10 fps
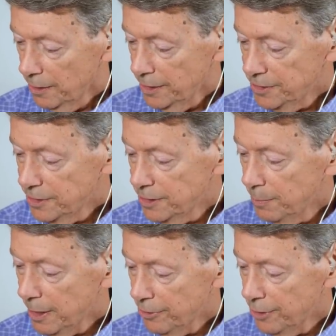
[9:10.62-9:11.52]
This is the
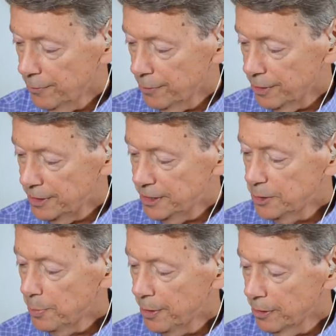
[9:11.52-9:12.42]
method for the
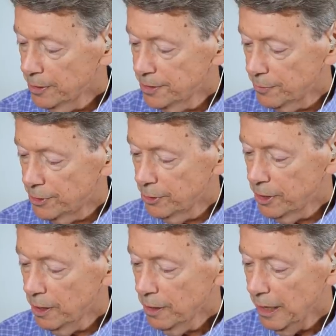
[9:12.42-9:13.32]
disappearance of
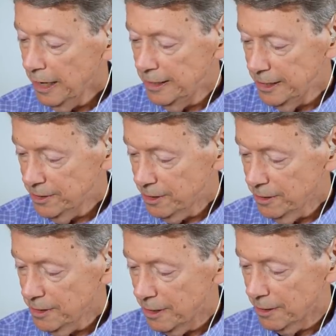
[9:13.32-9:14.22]
dukkha and
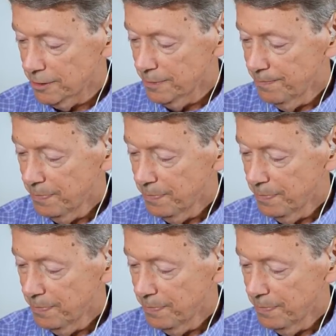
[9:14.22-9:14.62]
discontent